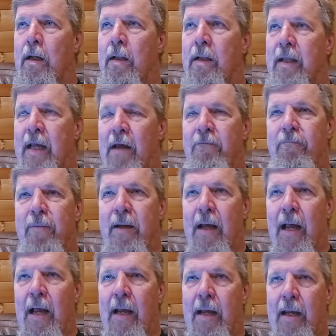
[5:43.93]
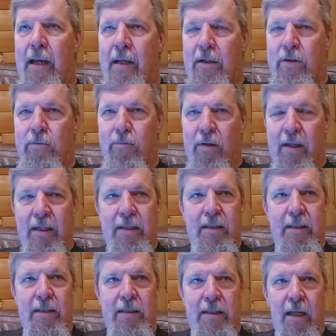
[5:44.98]
The FBI has
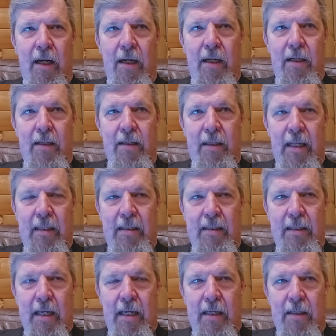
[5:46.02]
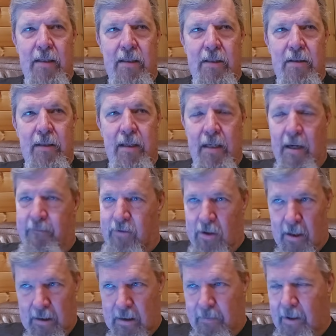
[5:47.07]
released a study that says, and I've
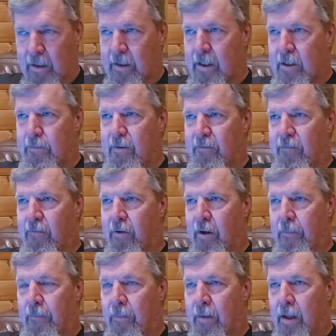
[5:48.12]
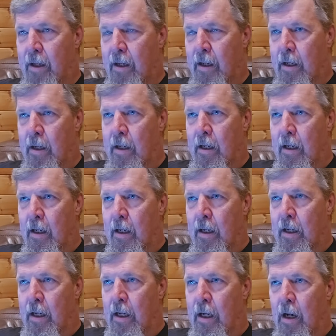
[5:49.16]
talked about this before,
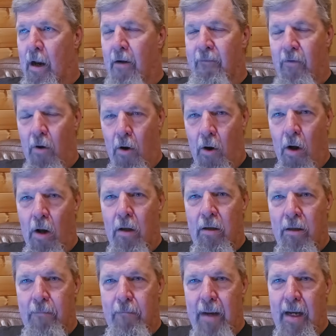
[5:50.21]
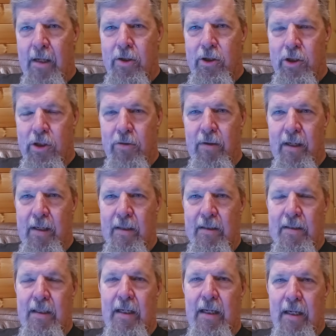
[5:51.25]
of all the mass
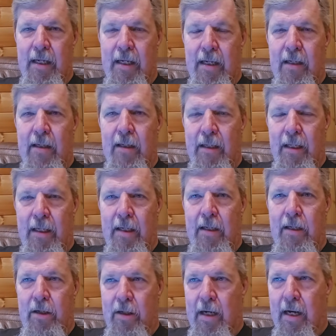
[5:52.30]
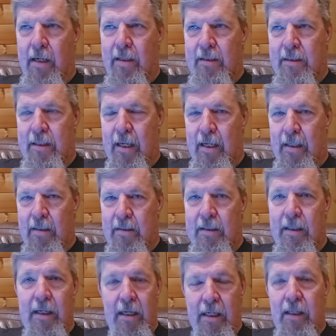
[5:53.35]
shootings in the United
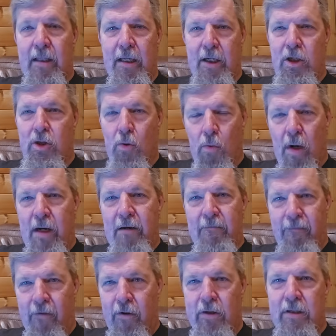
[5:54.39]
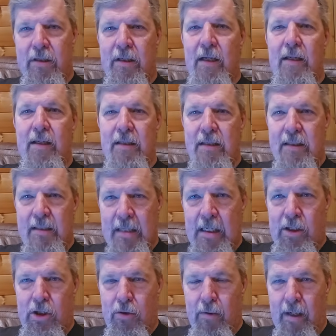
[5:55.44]
States in the 21st
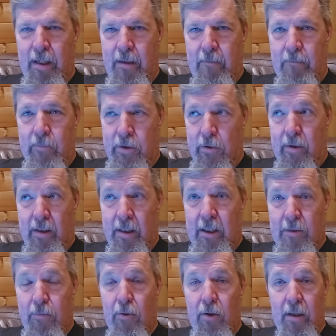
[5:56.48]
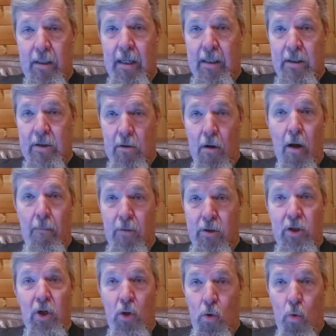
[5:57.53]
century. So at this point, that's
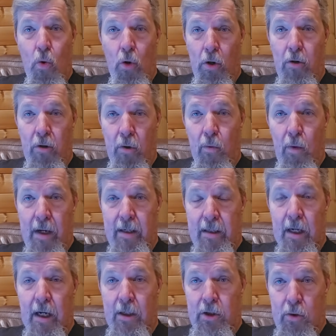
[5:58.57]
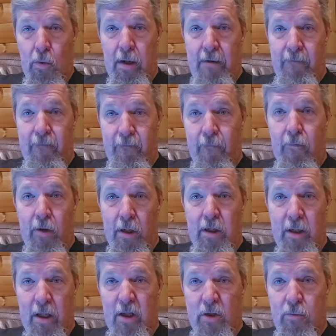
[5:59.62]
almost a quarter of the way done, 24
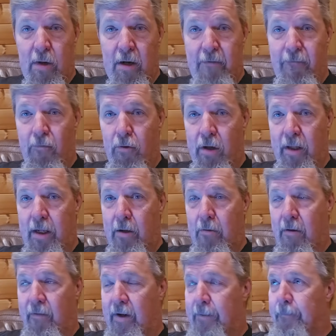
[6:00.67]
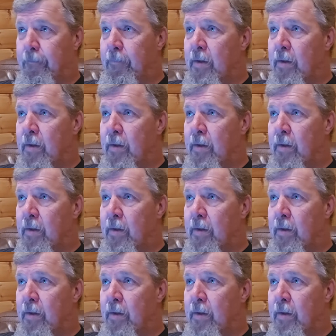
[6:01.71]
to the 24th year of it.